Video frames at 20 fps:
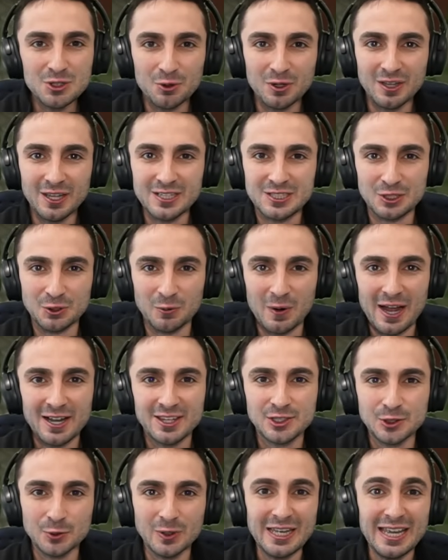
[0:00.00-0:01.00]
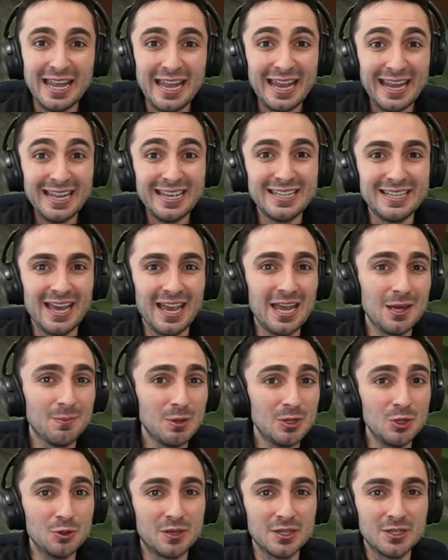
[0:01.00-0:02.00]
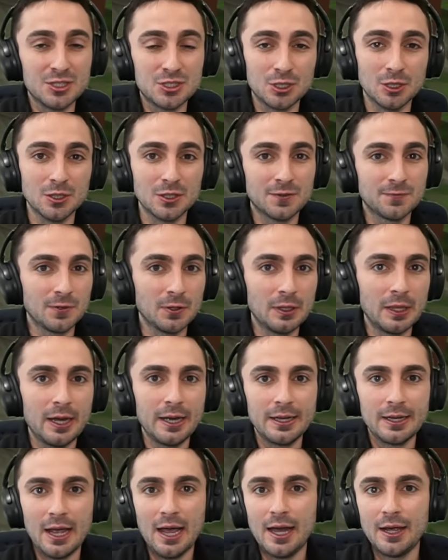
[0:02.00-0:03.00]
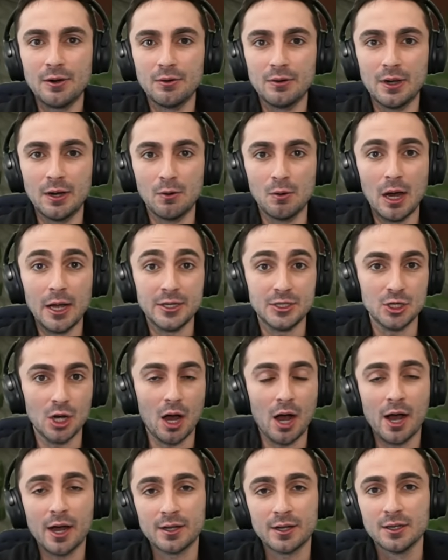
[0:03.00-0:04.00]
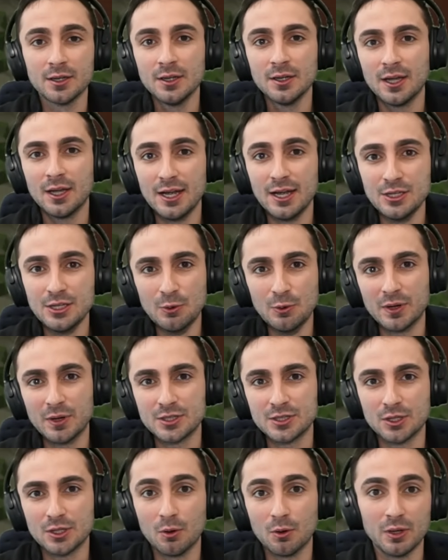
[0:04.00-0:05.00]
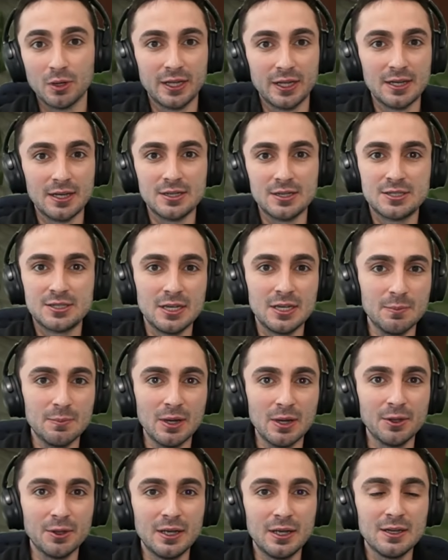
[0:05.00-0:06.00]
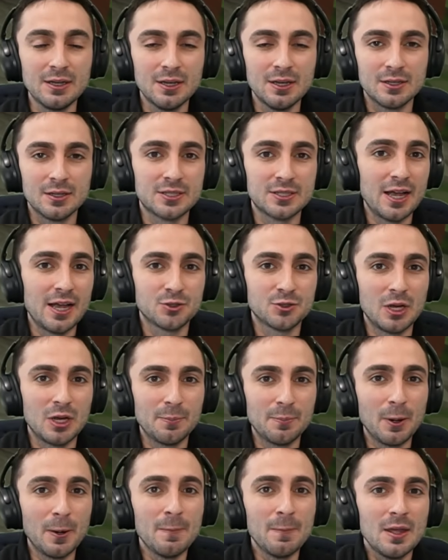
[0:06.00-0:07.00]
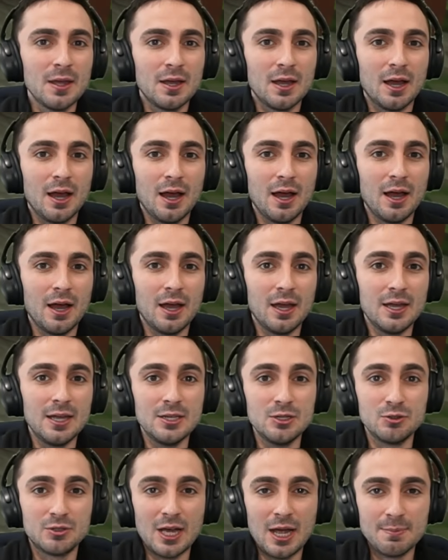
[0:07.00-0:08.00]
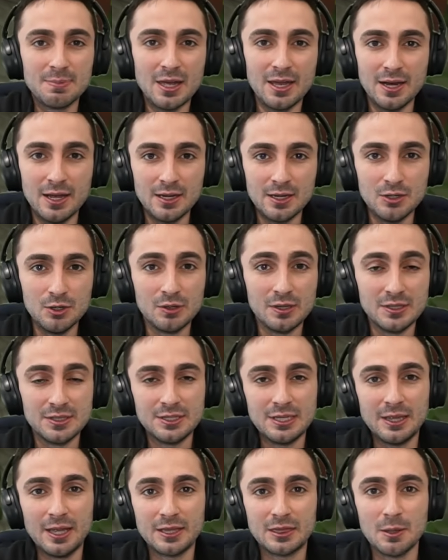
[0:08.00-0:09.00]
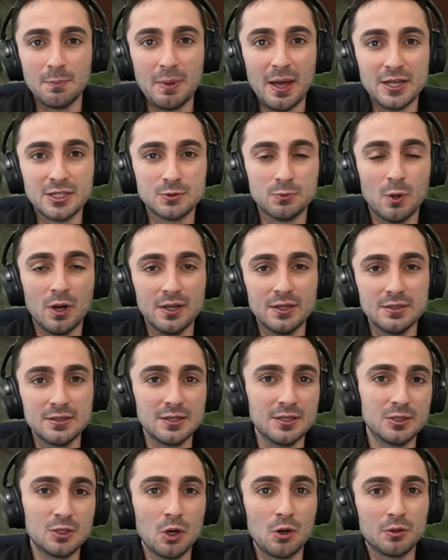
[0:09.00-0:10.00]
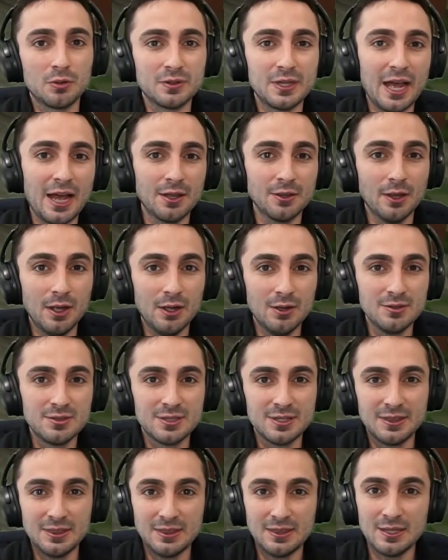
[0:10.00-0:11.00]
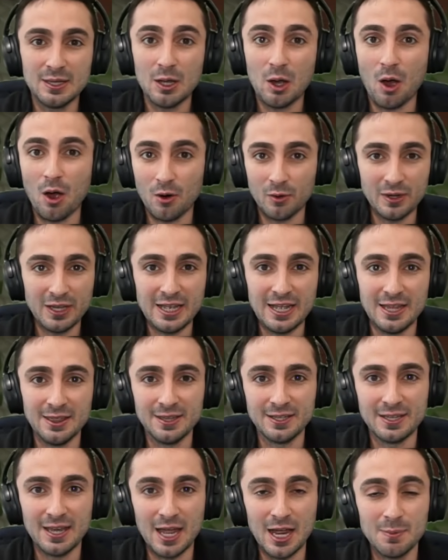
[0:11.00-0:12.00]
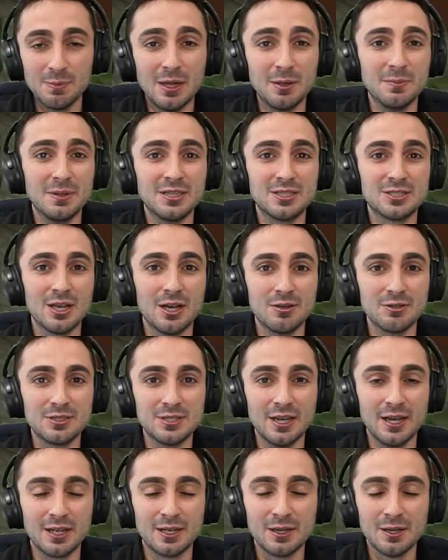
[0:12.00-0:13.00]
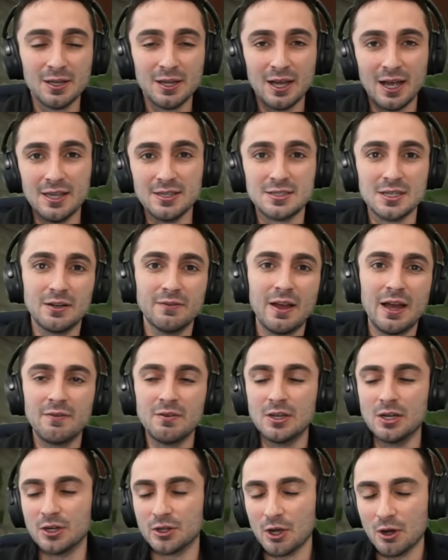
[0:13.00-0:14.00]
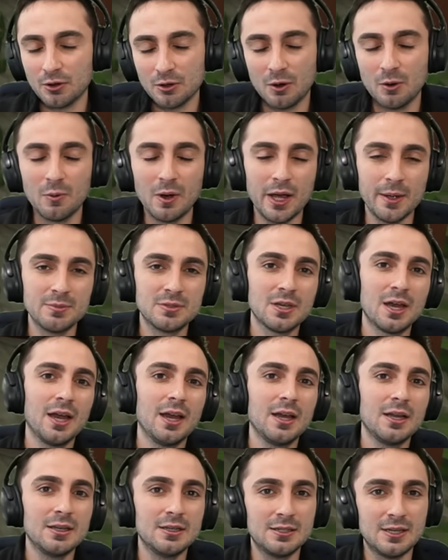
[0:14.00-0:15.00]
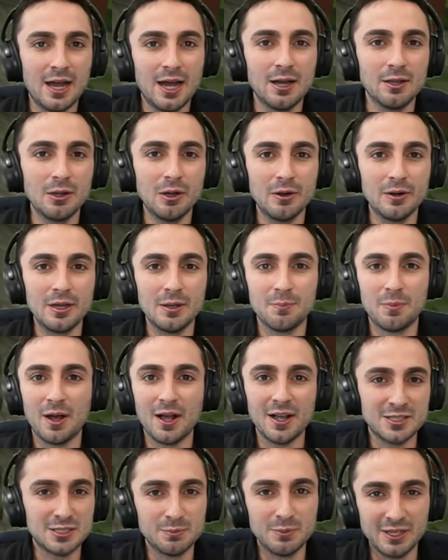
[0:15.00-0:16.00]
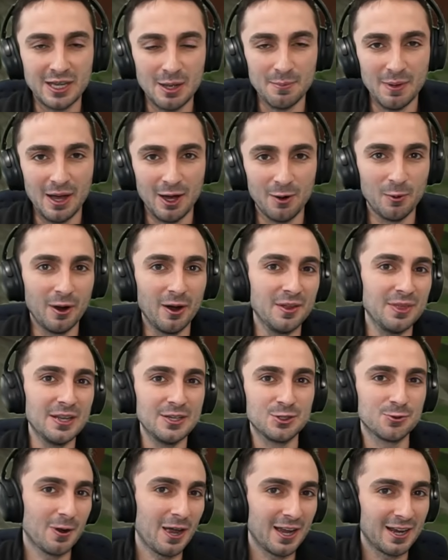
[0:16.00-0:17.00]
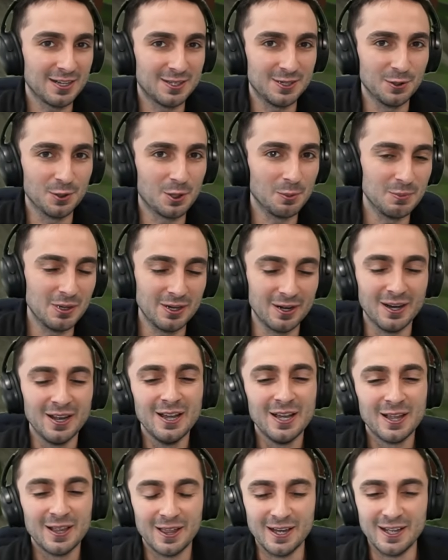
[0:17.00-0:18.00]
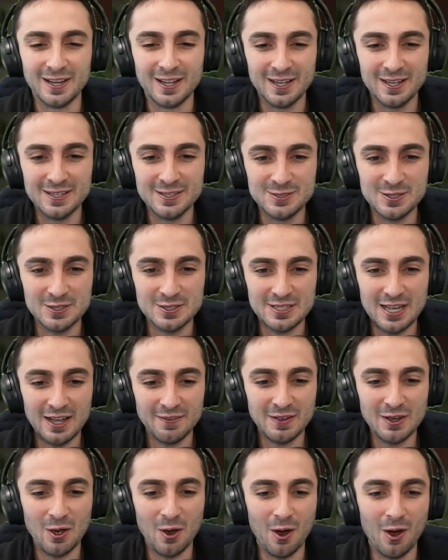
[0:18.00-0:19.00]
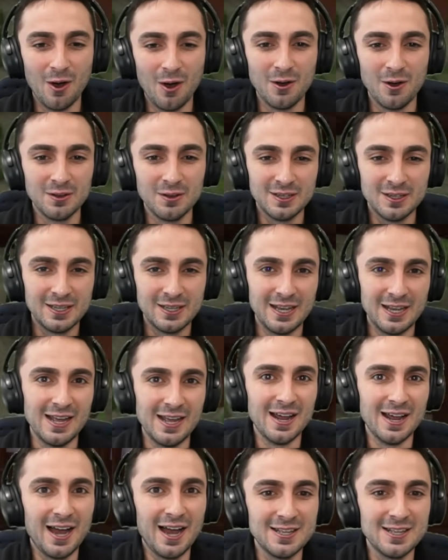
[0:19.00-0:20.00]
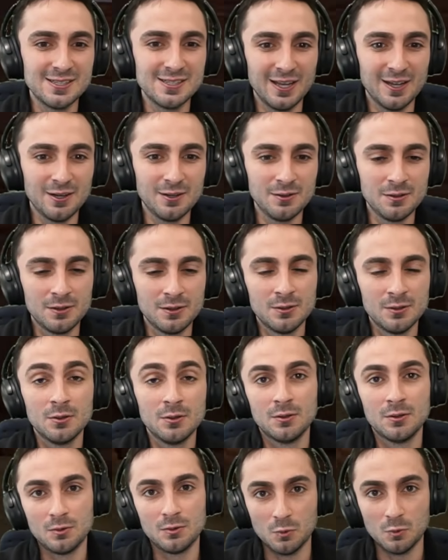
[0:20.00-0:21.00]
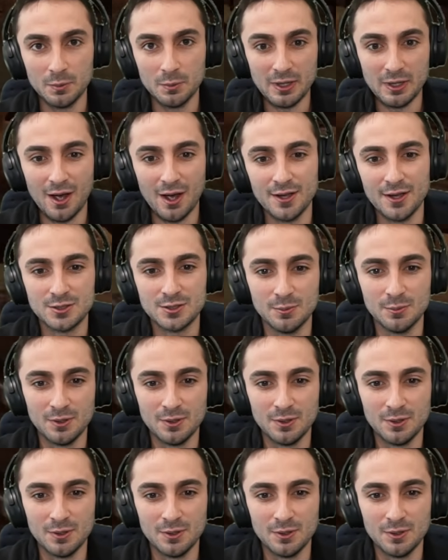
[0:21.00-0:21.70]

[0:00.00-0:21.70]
of like directory in game, and you could search for like, I don't know, a dock, and you want to, or like a city building, skyscraper, and you type that in and you could see like the best ones, the total downloads already in the game. That'd be so sick, instead of having to go to a website, download it, possibly get malware, and then drag it to your computer. Like, just having all in Hytale would be awesome.